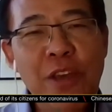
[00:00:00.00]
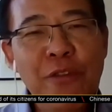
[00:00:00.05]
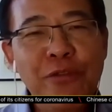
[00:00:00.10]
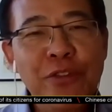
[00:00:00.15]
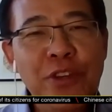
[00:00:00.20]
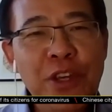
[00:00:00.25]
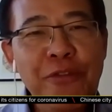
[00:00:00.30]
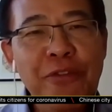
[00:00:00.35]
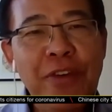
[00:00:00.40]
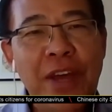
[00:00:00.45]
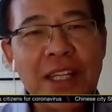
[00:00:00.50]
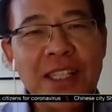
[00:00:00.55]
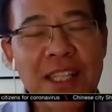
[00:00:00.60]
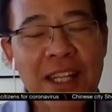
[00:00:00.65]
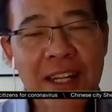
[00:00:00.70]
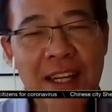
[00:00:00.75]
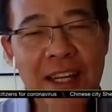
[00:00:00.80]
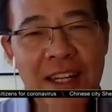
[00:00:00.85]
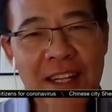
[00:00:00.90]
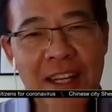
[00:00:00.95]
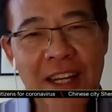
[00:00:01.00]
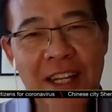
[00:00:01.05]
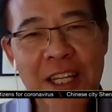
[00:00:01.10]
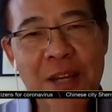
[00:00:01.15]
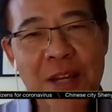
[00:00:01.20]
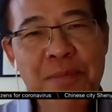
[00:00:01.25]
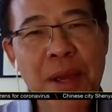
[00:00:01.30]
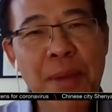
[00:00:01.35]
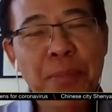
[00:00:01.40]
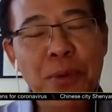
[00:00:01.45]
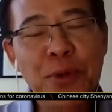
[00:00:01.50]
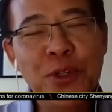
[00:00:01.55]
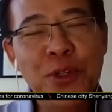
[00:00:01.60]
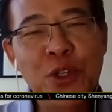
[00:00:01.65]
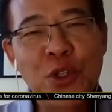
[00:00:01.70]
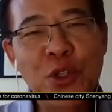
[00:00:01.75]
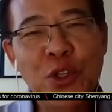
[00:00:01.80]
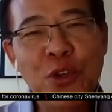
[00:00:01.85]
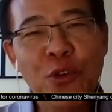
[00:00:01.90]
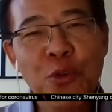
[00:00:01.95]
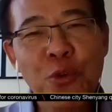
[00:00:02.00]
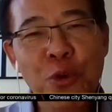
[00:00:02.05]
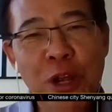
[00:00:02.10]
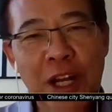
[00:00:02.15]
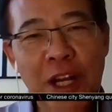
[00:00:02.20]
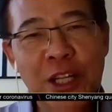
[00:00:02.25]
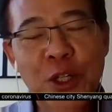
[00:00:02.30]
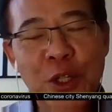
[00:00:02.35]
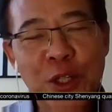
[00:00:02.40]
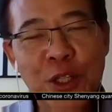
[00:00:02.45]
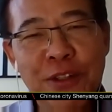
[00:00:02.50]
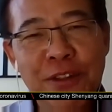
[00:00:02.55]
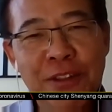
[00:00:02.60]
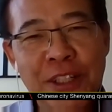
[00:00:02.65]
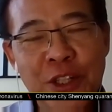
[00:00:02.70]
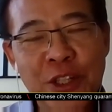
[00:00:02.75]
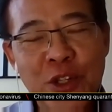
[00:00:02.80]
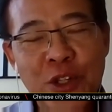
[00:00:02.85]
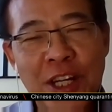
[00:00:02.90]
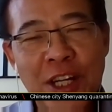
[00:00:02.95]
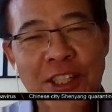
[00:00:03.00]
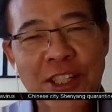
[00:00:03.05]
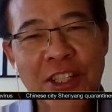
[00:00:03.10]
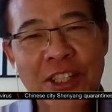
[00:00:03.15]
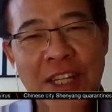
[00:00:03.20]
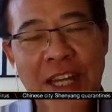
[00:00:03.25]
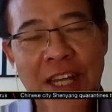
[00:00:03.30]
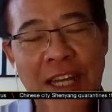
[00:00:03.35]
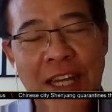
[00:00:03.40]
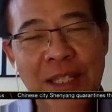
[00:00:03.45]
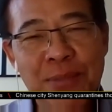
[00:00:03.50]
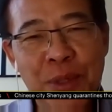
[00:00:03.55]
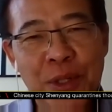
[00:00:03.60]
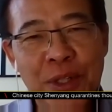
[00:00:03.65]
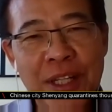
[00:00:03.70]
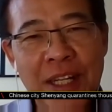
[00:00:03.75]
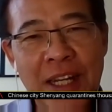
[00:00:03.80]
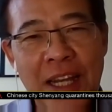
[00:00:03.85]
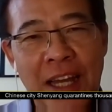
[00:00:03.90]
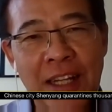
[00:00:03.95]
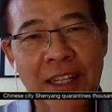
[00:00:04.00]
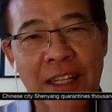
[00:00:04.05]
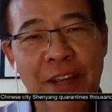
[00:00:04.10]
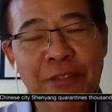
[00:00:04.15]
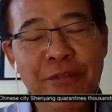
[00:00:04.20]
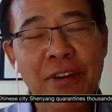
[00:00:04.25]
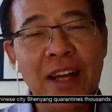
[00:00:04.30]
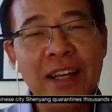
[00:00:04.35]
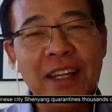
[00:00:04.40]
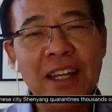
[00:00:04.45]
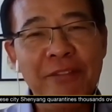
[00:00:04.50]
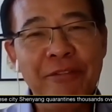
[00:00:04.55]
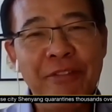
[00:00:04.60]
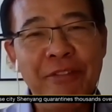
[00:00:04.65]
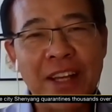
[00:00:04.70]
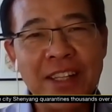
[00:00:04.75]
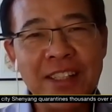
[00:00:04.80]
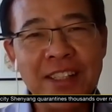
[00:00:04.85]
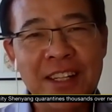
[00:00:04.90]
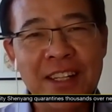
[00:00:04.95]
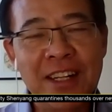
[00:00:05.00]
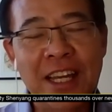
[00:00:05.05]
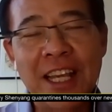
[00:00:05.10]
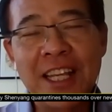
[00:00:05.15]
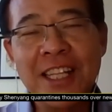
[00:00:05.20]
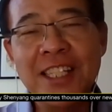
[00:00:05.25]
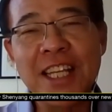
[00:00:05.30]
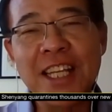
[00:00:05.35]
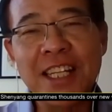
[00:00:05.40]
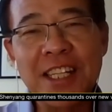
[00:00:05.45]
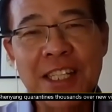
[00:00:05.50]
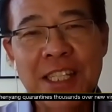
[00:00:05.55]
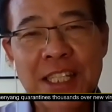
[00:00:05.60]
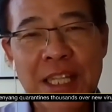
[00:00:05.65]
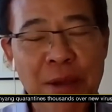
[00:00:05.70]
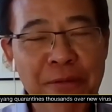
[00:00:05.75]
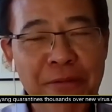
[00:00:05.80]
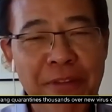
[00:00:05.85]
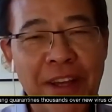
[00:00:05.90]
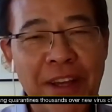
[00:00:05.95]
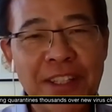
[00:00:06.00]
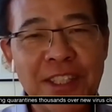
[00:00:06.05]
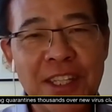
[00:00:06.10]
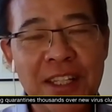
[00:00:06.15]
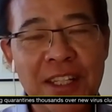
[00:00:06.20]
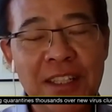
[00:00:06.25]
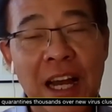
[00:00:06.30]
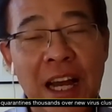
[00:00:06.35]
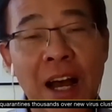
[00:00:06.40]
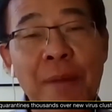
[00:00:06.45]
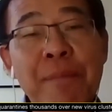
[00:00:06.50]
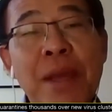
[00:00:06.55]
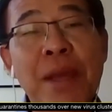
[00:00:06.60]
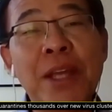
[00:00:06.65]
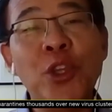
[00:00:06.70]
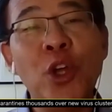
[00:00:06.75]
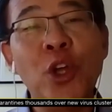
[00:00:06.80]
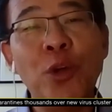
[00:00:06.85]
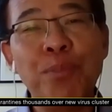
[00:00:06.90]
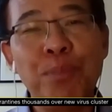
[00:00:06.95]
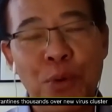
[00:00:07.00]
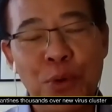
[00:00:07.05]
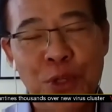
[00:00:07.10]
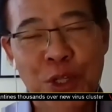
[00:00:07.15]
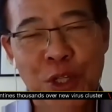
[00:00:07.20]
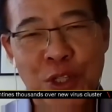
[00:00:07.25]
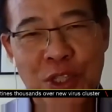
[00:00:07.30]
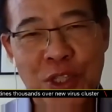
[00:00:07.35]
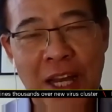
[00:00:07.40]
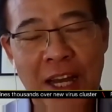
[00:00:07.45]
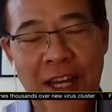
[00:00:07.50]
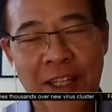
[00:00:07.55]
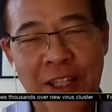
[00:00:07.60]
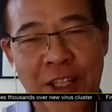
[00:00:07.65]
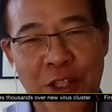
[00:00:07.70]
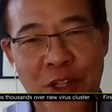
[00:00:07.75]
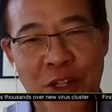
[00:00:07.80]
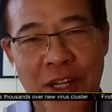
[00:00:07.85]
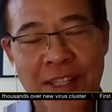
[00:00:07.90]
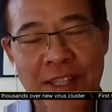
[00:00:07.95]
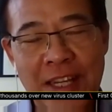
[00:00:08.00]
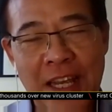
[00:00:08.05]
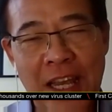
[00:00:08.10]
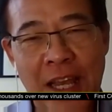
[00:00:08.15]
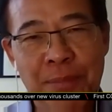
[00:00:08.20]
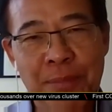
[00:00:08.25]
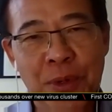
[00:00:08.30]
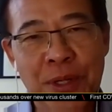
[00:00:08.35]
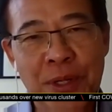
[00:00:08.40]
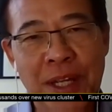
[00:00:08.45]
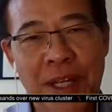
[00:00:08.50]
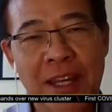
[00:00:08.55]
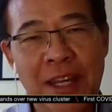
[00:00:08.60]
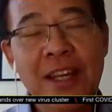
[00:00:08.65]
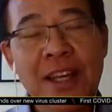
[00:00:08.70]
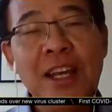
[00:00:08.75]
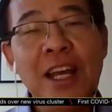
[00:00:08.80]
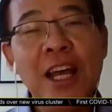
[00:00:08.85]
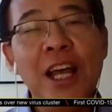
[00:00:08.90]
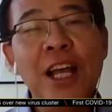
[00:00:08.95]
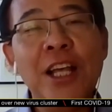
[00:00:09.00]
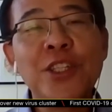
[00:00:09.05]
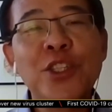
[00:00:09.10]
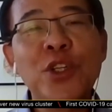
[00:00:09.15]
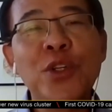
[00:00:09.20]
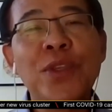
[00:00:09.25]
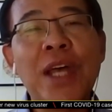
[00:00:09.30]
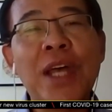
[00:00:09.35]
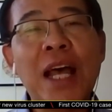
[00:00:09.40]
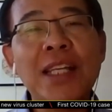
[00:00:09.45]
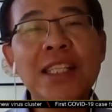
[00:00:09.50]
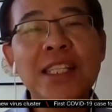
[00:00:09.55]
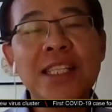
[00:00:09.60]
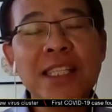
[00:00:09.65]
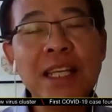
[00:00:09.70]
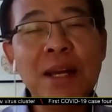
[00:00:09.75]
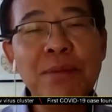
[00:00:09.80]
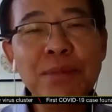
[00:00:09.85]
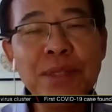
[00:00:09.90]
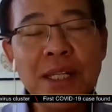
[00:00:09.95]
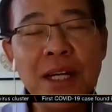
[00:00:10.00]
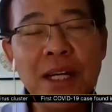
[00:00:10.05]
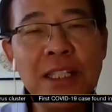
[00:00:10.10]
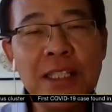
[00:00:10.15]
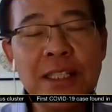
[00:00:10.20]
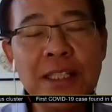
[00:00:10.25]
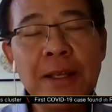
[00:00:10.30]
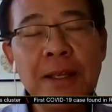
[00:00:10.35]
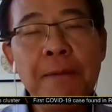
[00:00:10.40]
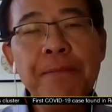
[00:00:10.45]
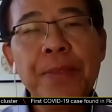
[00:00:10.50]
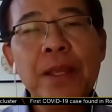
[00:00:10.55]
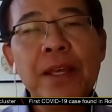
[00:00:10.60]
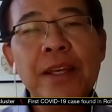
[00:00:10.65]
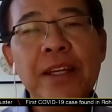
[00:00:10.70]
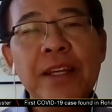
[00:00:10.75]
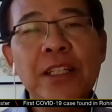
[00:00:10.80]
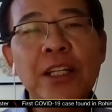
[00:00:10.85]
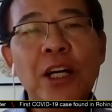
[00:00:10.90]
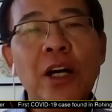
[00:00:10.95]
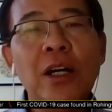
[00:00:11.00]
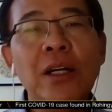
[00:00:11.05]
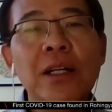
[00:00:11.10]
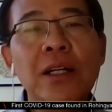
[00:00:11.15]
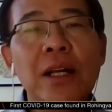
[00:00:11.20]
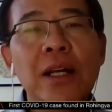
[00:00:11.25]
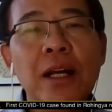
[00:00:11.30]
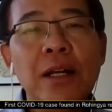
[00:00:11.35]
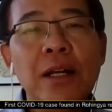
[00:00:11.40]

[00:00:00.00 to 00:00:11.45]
if you vaccinate it, you may produce a really good neutralization antibody. And if I get vaccinated, exact the same vaccine, I may not produce a high neutralizing antibody. And so that's sometimes, you know,